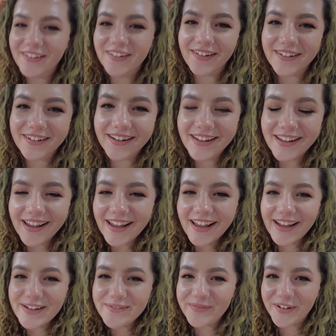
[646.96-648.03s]
long,
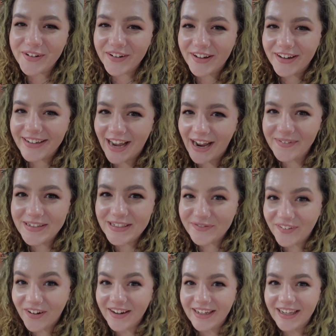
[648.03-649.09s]
but like now it's
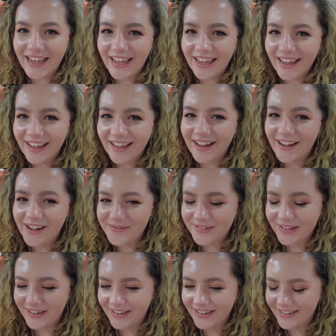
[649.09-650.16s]
finally here, I'm
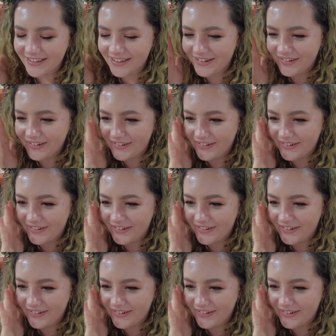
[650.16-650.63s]
like,